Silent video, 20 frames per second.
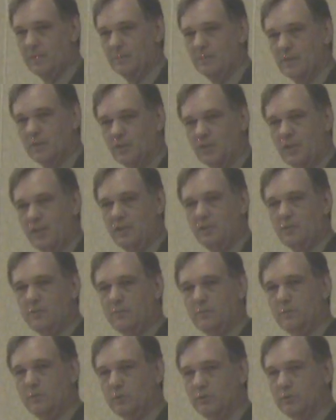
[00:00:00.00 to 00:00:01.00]
There was a change
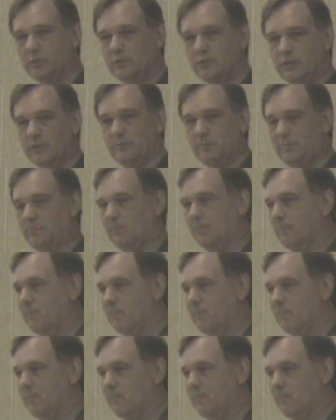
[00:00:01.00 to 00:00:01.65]
of rules